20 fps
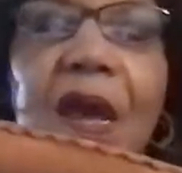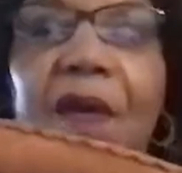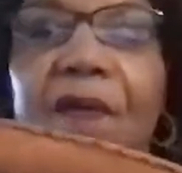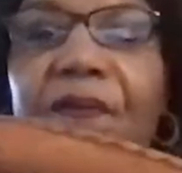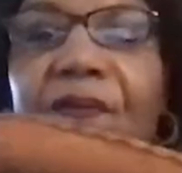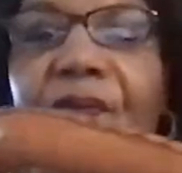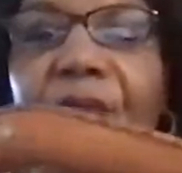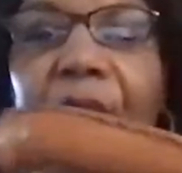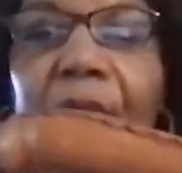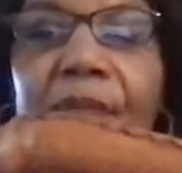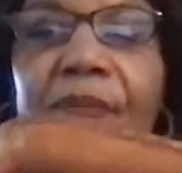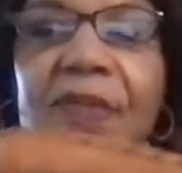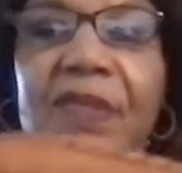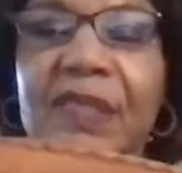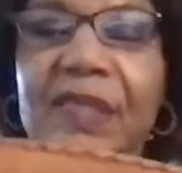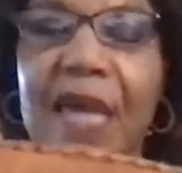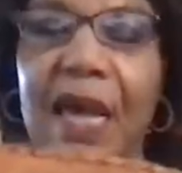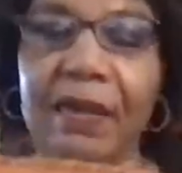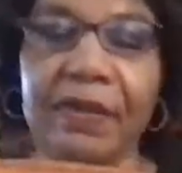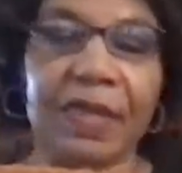from
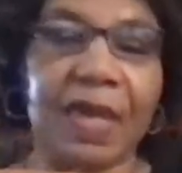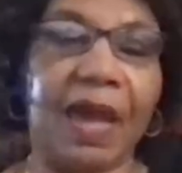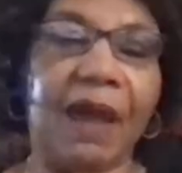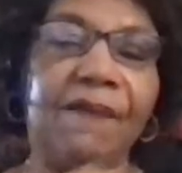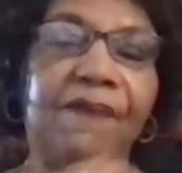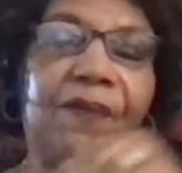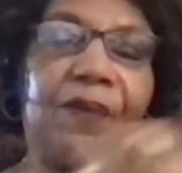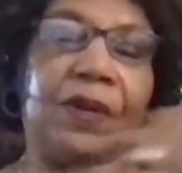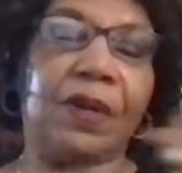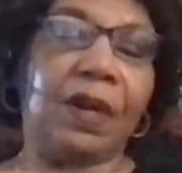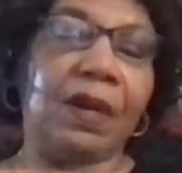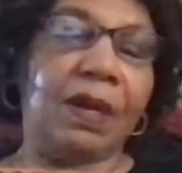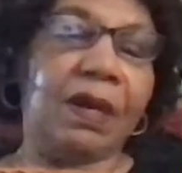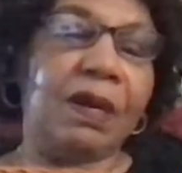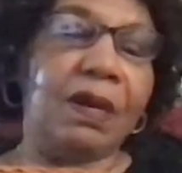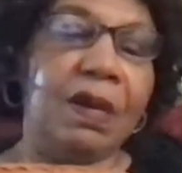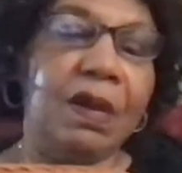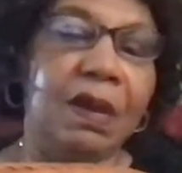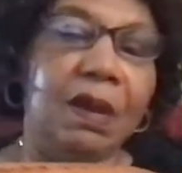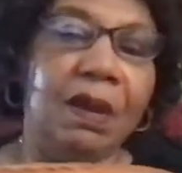South Africa